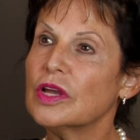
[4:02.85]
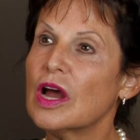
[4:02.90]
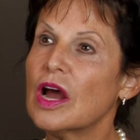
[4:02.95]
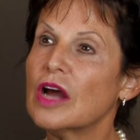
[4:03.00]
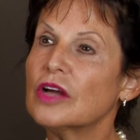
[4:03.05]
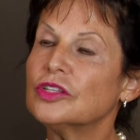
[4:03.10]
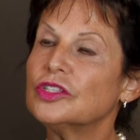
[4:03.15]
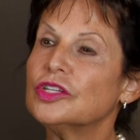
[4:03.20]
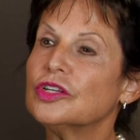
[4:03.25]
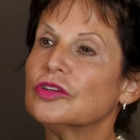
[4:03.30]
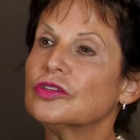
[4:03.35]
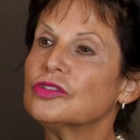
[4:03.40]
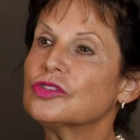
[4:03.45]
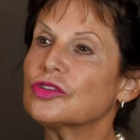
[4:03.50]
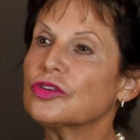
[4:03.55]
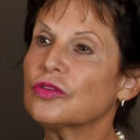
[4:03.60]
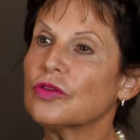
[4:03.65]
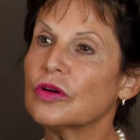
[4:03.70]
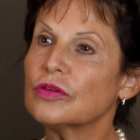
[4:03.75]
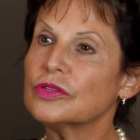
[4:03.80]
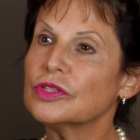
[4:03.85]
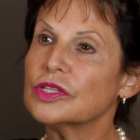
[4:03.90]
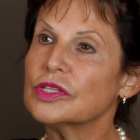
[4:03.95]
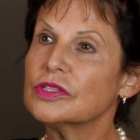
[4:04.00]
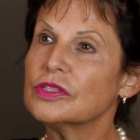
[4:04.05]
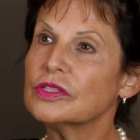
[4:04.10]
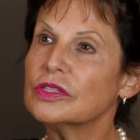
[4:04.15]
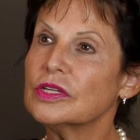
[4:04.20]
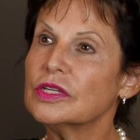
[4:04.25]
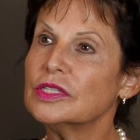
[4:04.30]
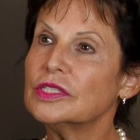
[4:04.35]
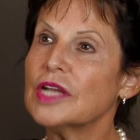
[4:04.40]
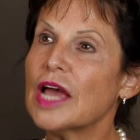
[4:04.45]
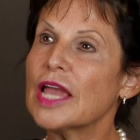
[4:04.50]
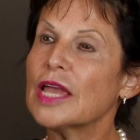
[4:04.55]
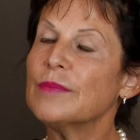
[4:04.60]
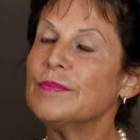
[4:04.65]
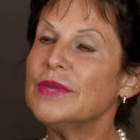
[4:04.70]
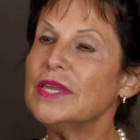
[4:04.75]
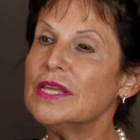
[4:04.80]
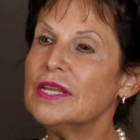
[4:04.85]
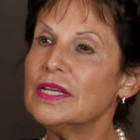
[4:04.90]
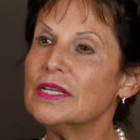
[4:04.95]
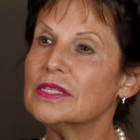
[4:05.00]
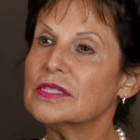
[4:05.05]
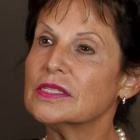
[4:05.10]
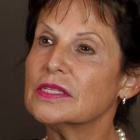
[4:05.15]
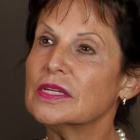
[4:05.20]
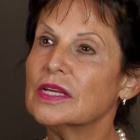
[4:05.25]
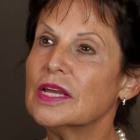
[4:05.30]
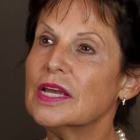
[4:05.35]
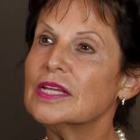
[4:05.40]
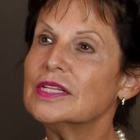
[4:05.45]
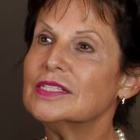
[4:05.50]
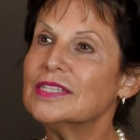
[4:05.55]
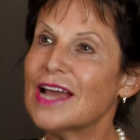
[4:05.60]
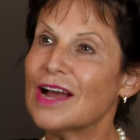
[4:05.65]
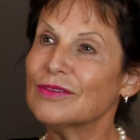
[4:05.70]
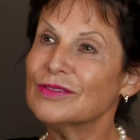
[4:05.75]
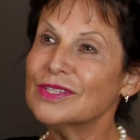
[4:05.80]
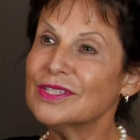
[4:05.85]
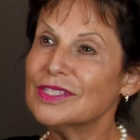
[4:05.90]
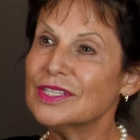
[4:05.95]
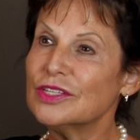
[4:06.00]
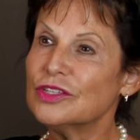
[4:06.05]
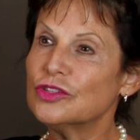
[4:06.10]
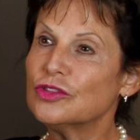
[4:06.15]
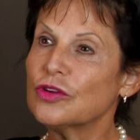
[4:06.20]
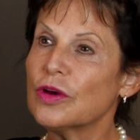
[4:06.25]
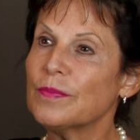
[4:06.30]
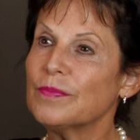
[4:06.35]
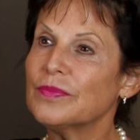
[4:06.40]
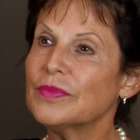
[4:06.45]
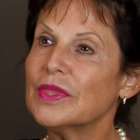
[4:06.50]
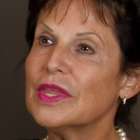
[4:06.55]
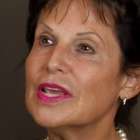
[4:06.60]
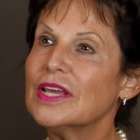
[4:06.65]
arteriosclerosis, diabetes, Down syndrome,